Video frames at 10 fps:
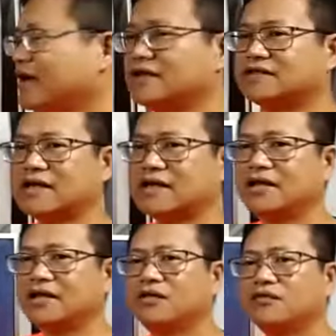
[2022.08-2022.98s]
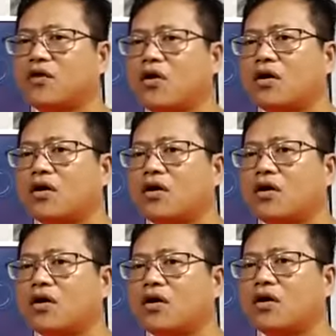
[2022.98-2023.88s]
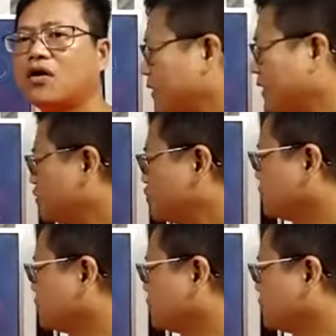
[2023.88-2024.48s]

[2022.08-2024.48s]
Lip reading: is a need for preparation